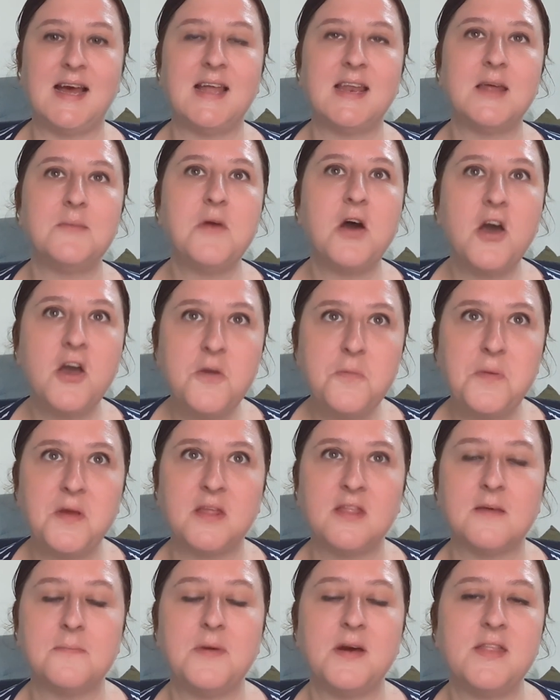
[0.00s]
and I'm
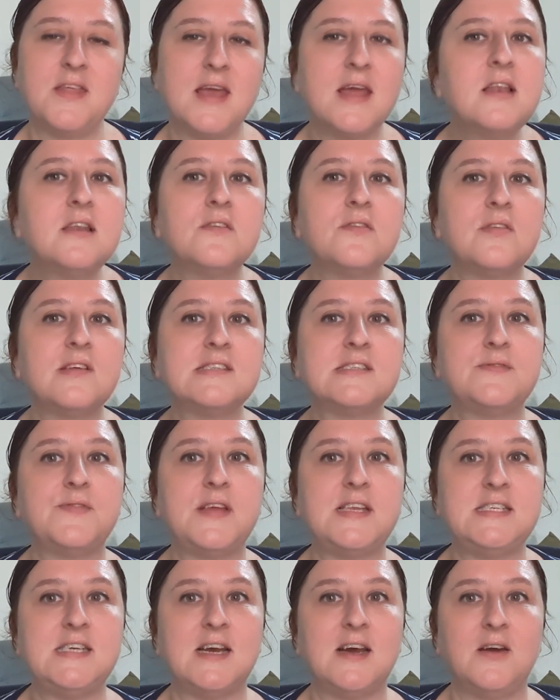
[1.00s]
hoping that by the end of this
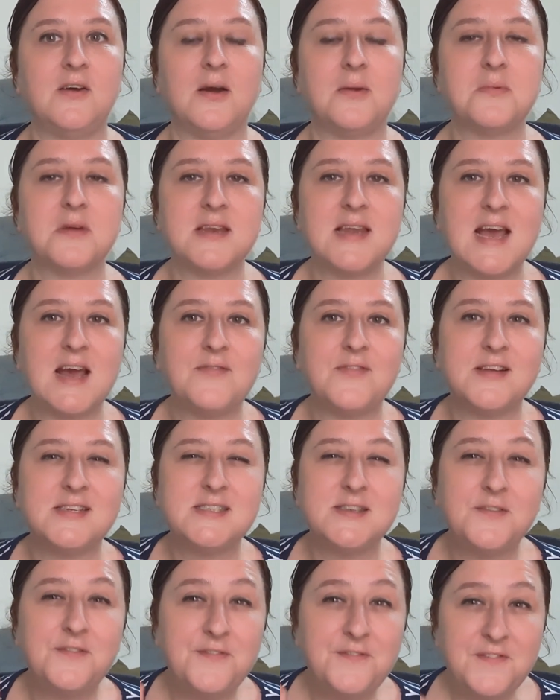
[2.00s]
video I'm going to have a
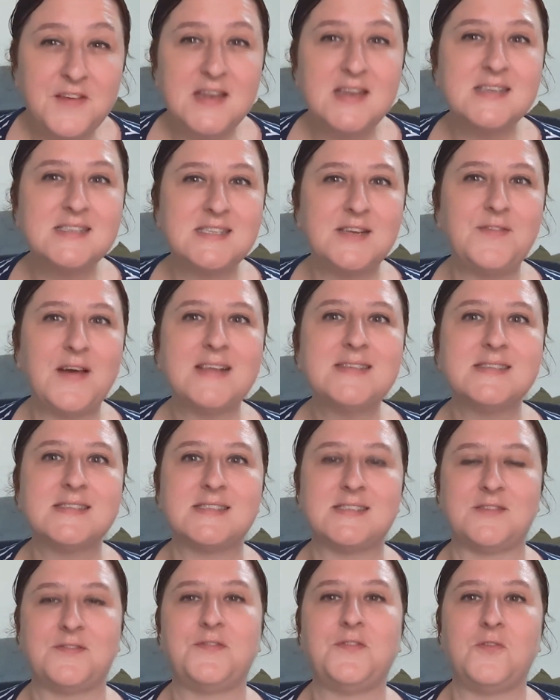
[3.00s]
definitive
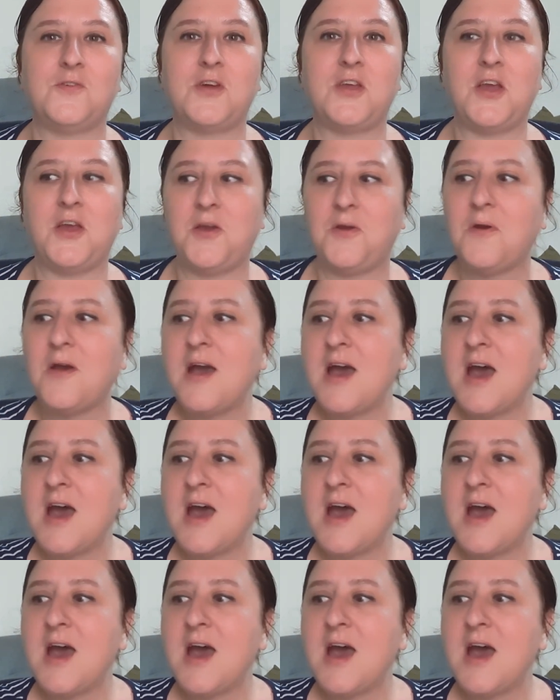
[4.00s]
answer for you